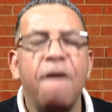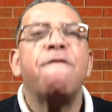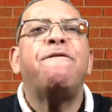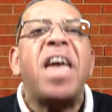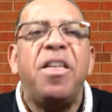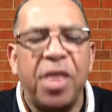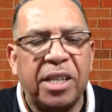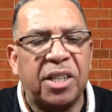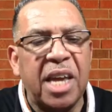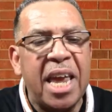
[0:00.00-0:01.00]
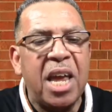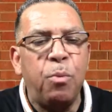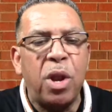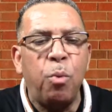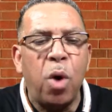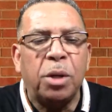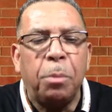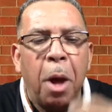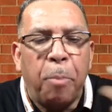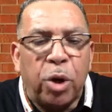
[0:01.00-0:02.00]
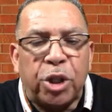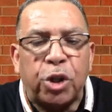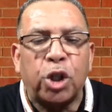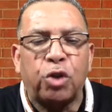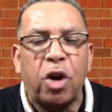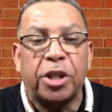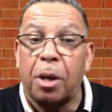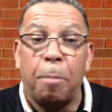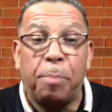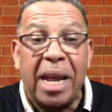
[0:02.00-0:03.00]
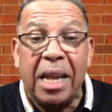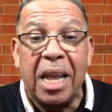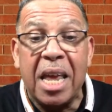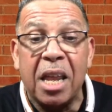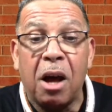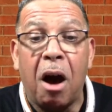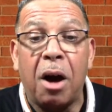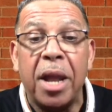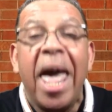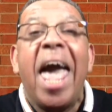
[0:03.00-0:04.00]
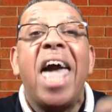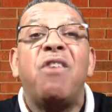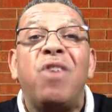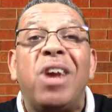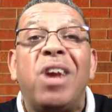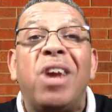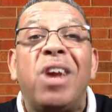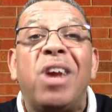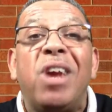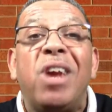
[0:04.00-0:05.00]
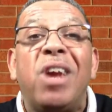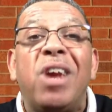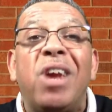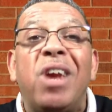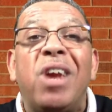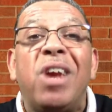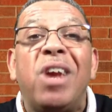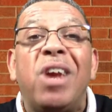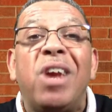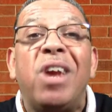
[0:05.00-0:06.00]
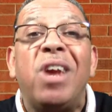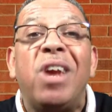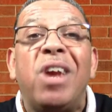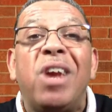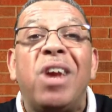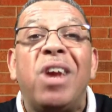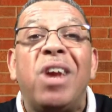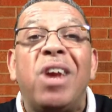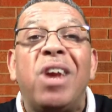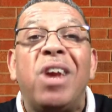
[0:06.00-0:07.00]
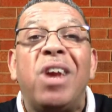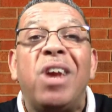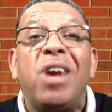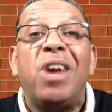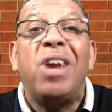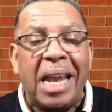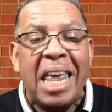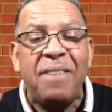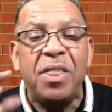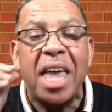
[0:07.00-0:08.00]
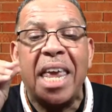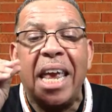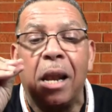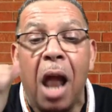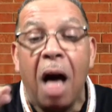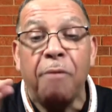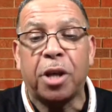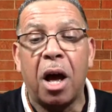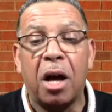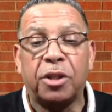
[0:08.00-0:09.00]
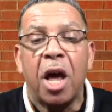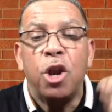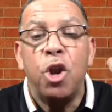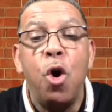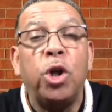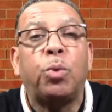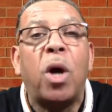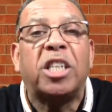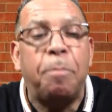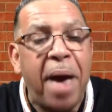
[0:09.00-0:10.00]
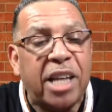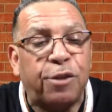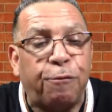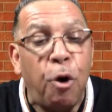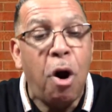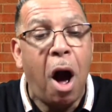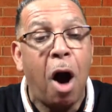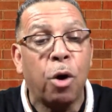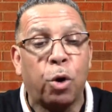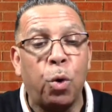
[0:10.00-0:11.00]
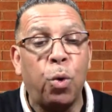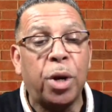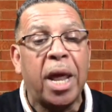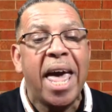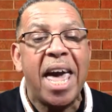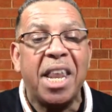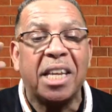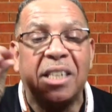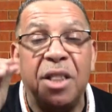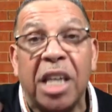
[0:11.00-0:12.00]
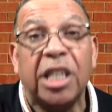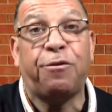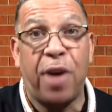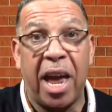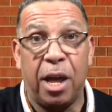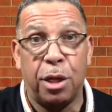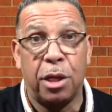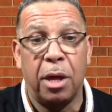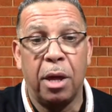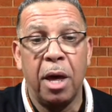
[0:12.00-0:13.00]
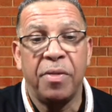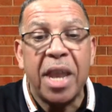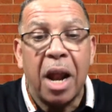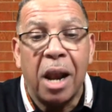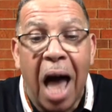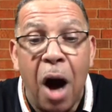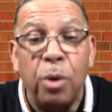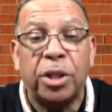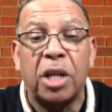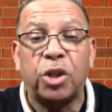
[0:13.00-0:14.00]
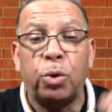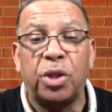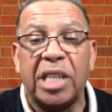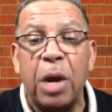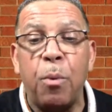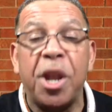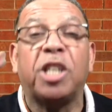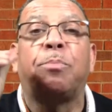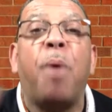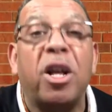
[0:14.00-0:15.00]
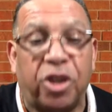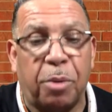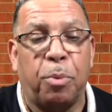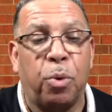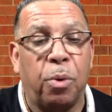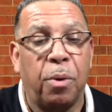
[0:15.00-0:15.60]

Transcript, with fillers: Faith is seen when one puts their trust completely in God and relies on Him. Faith is trusting God, believing that He loves us, knows what's best for our good. It is this faith that allows us to see what is possible.